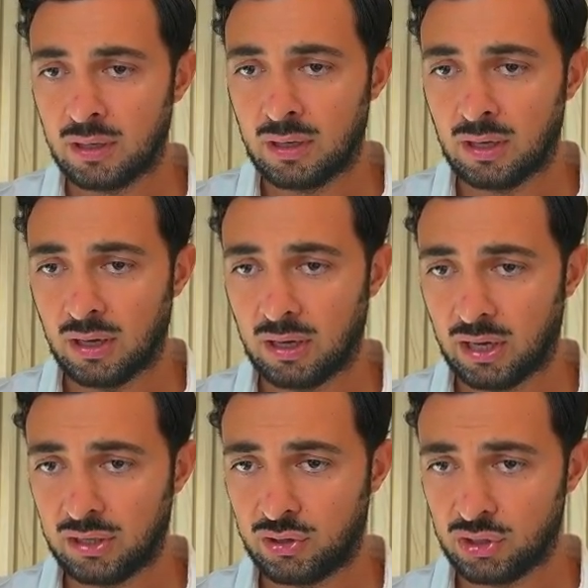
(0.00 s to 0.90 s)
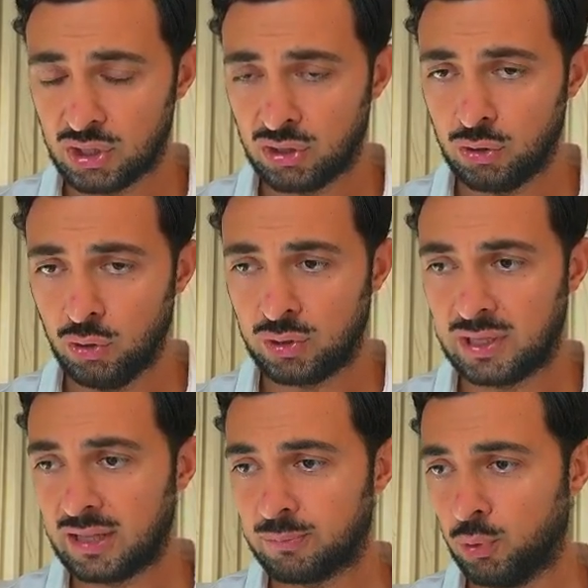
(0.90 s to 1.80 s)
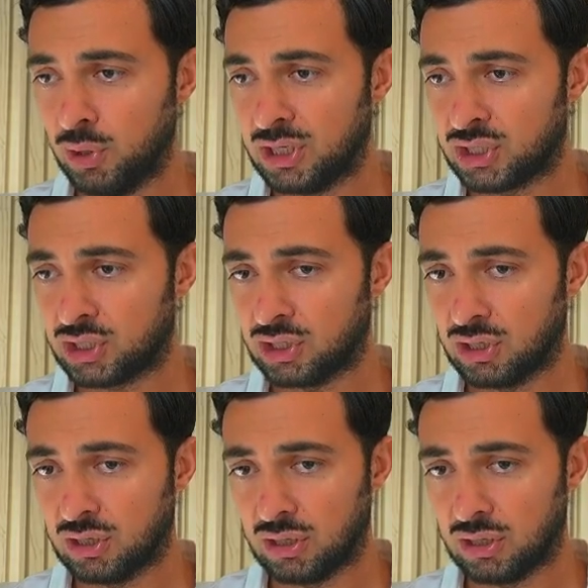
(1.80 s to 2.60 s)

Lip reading: it doesn't look that bullish.